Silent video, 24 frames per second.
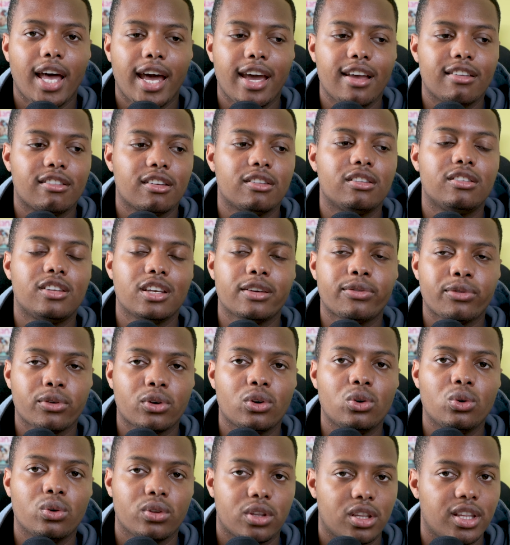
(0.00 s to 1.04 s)
that is a
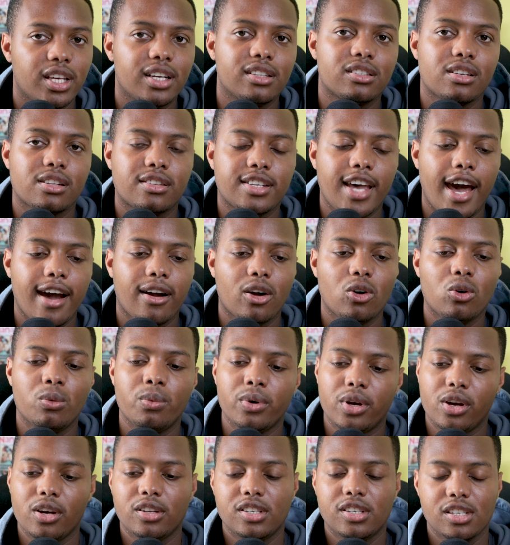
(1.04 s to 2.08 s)
difficult thing to tackle
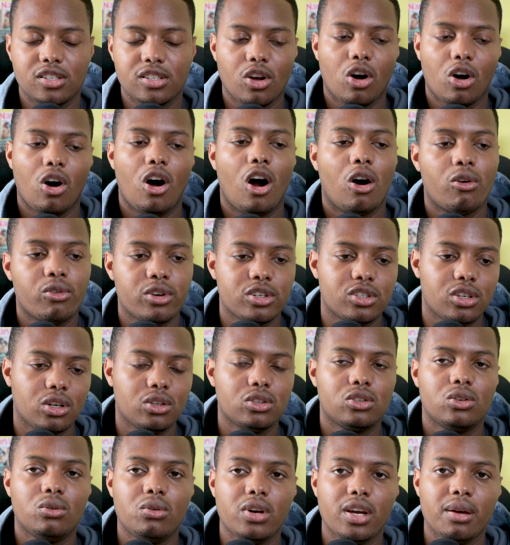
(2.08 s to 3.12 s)
because it's a
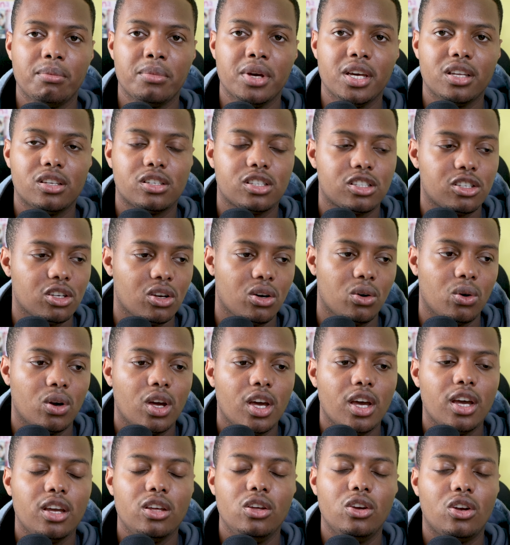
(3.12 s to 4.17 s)
horizontal image, so
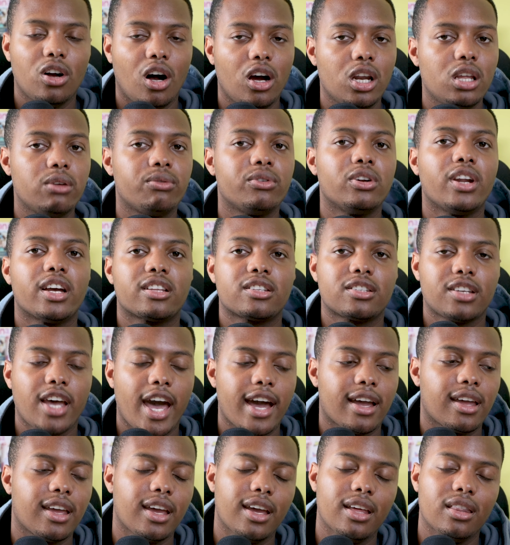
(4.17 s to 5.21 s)
you can't even
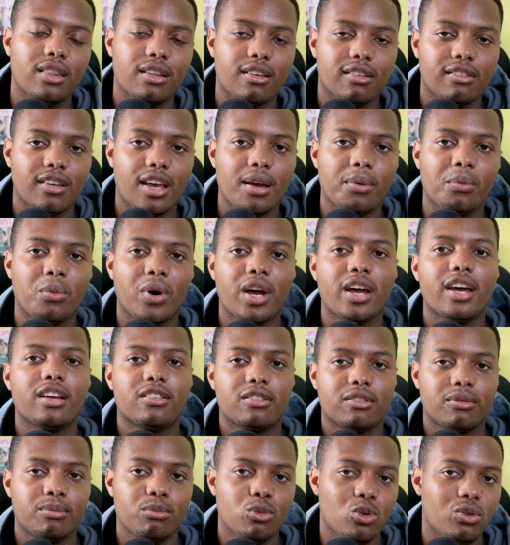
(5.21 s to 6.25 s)
attack it in the same way
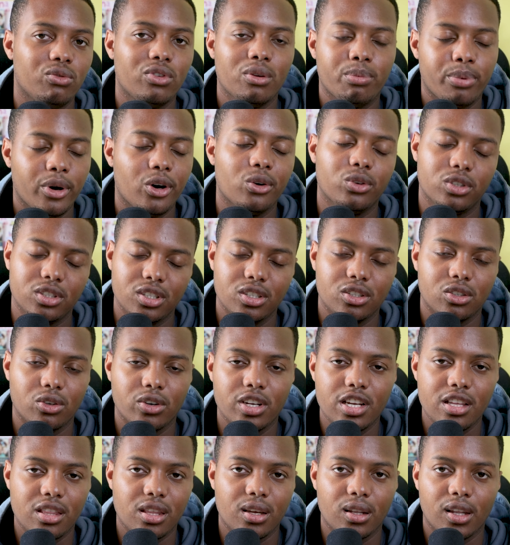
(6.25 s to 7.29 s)
as movie posters or
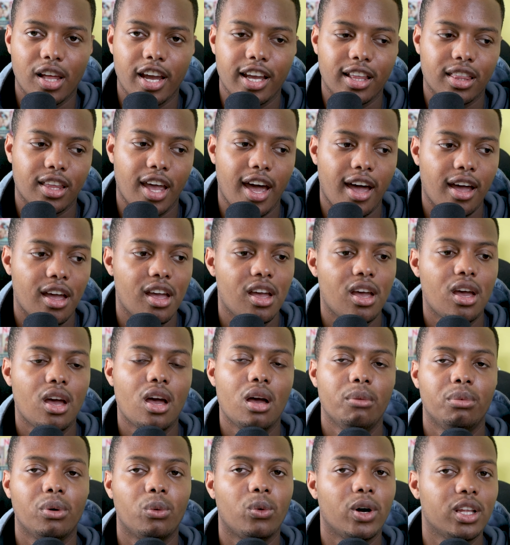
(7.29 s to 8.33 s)
anything like that.
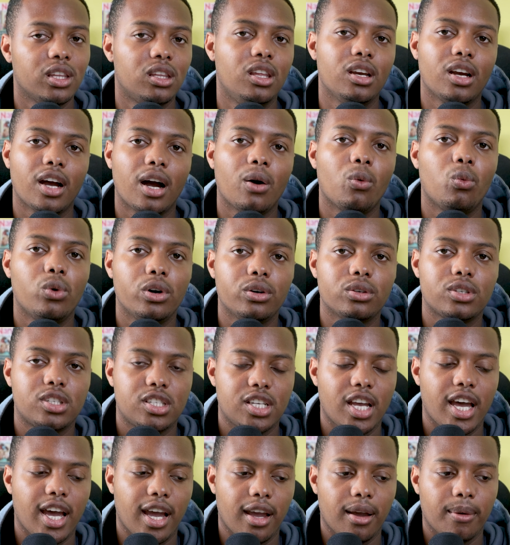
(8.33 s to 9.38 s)
But one thing I will
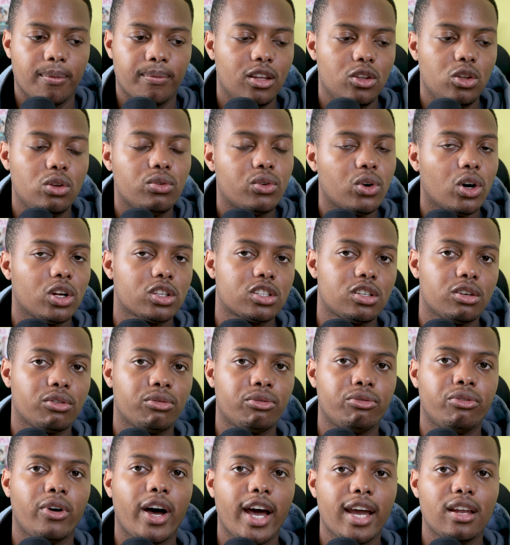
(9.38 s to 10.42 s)
say, you got to
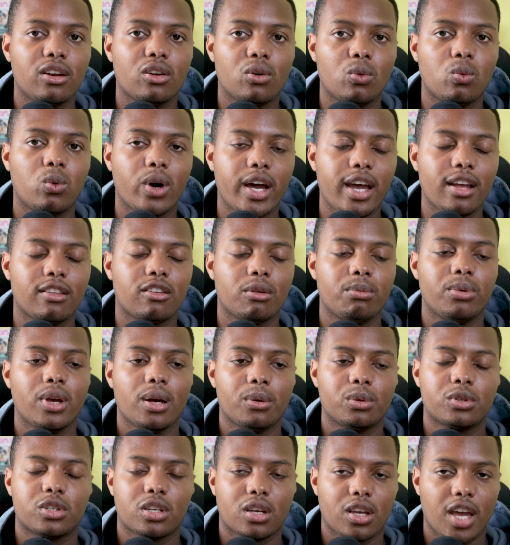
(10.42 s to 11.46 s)
find a way to be
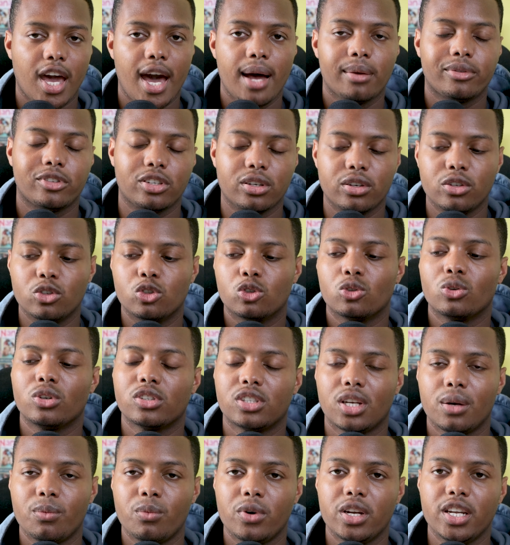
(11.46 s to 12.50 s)
able to capture and draw
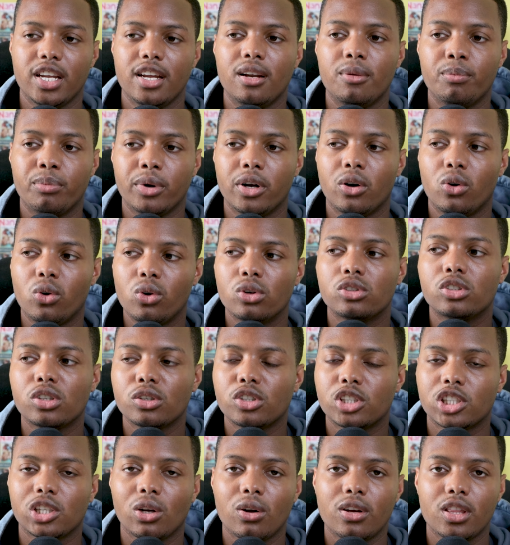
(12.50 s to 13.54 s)
someone in, but also
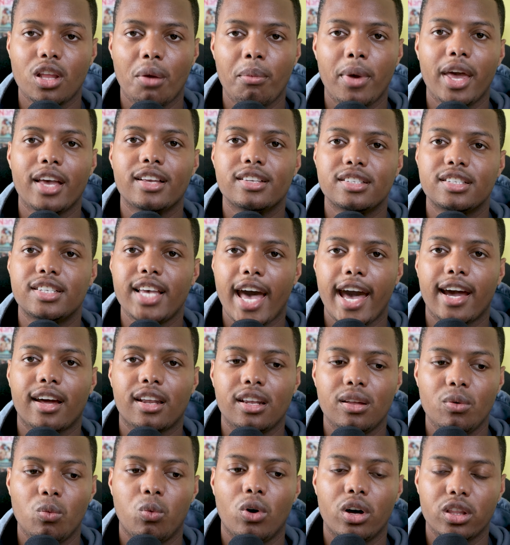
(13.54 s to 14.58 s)
showing them
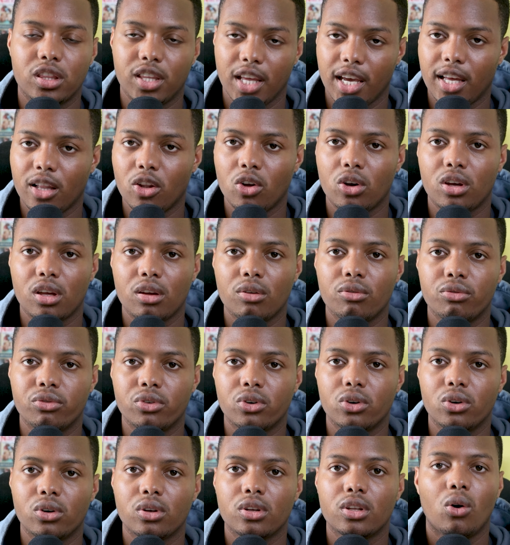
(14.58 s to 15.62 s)
exactly what they're looking
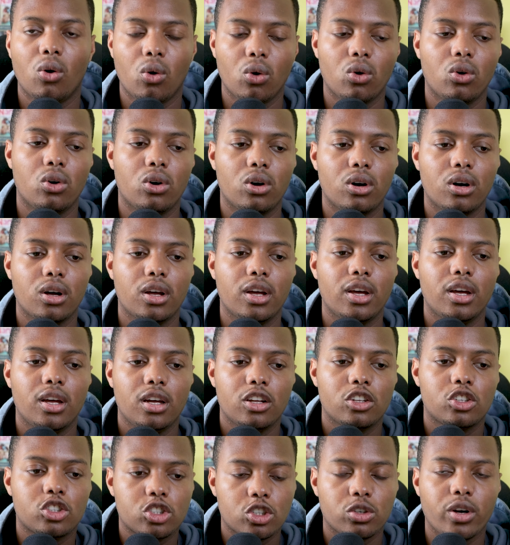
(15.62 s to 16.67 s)
for, or
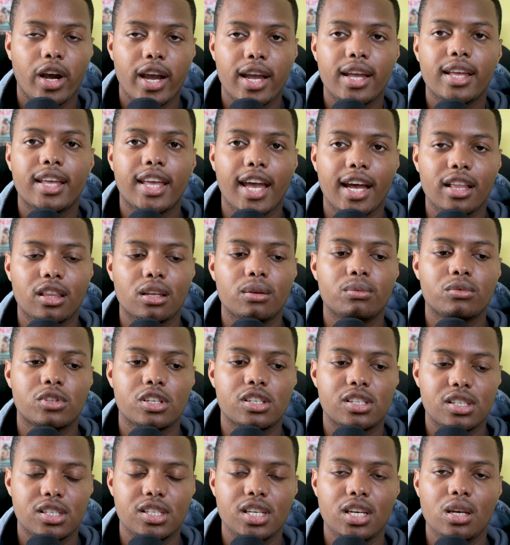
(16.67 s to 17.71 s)
try and get them
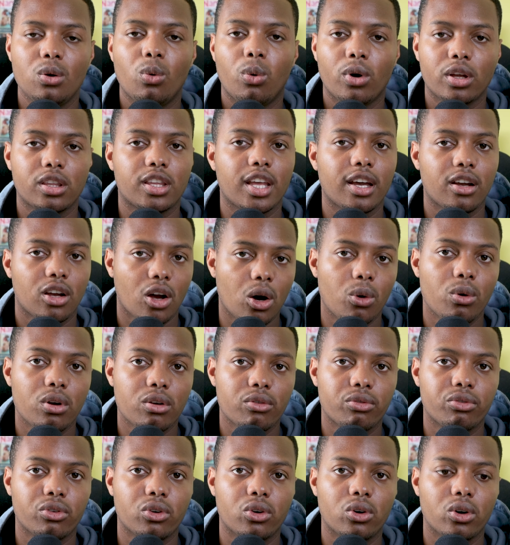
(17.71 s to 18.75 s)
to see what they're going
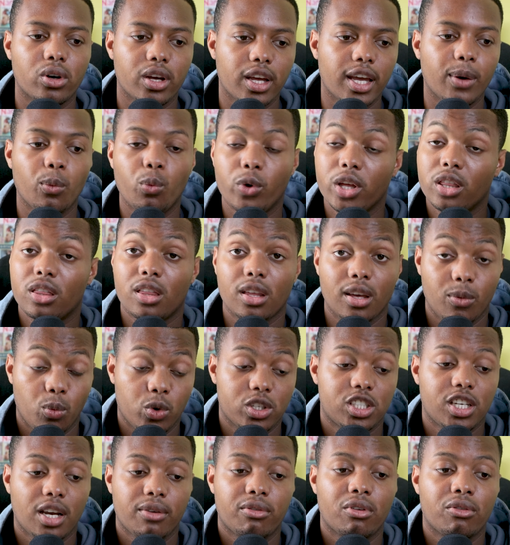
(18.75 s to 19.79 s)
for with
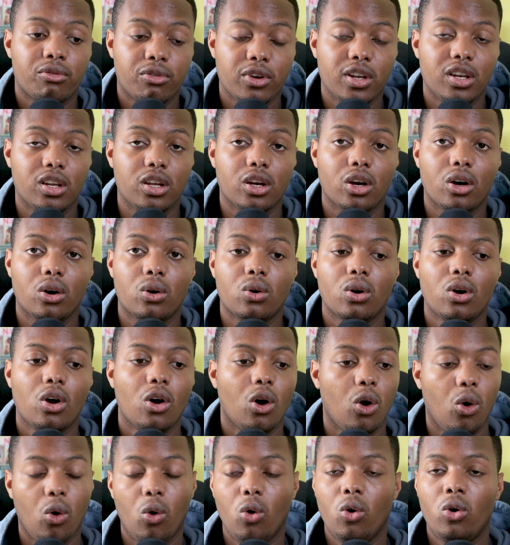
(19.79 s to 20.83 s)
whichever video,
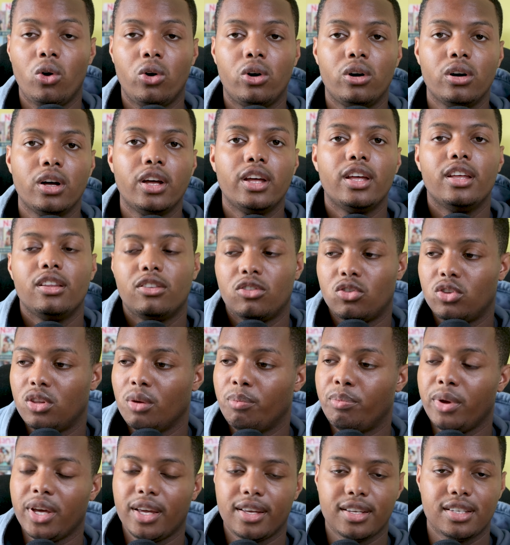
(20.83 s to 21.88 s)
or to the
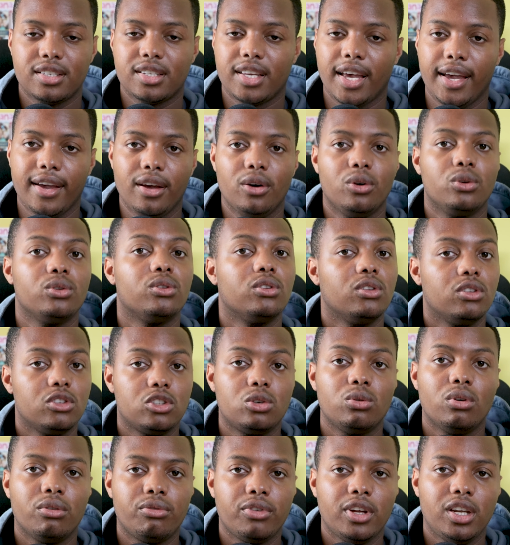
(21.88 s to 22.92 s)
bigger scale,
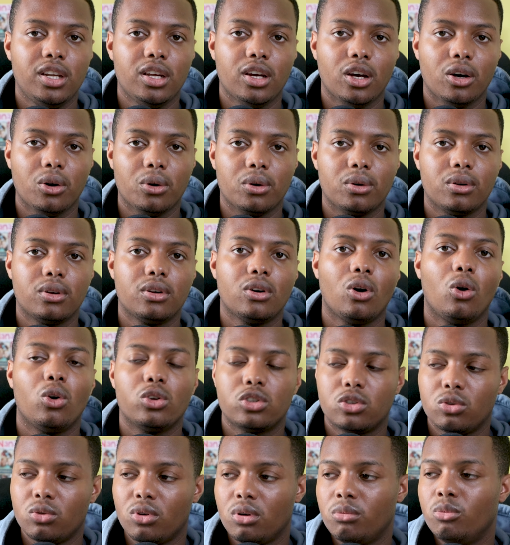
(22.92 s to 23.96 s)
to a video or
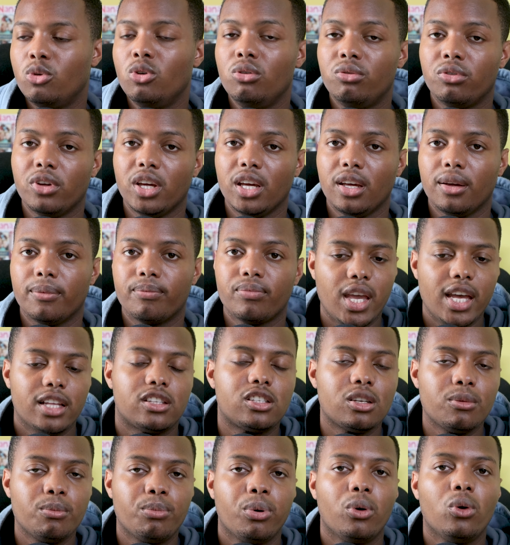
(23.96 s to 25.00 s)
to a movie.
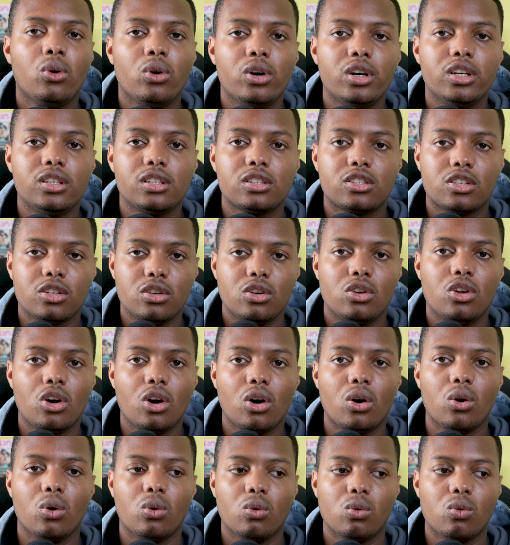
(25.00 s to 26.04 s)
It's important to
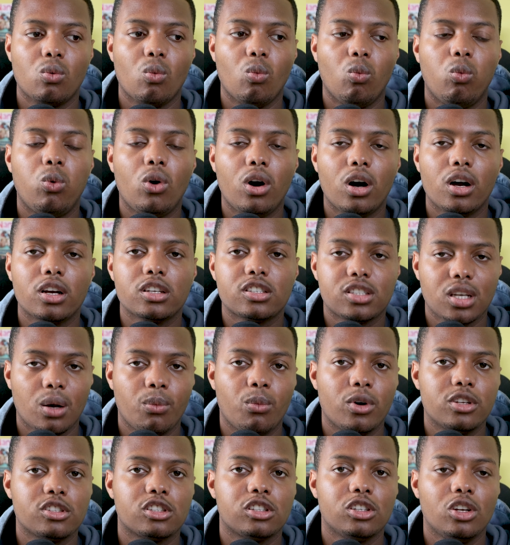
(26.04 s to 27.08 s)
know what
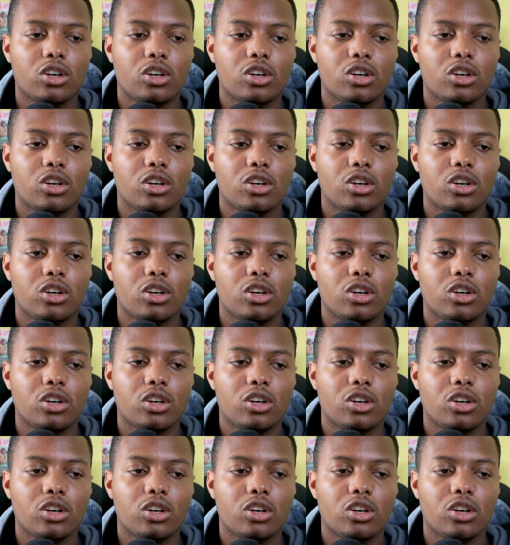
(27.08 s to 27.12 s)
someone's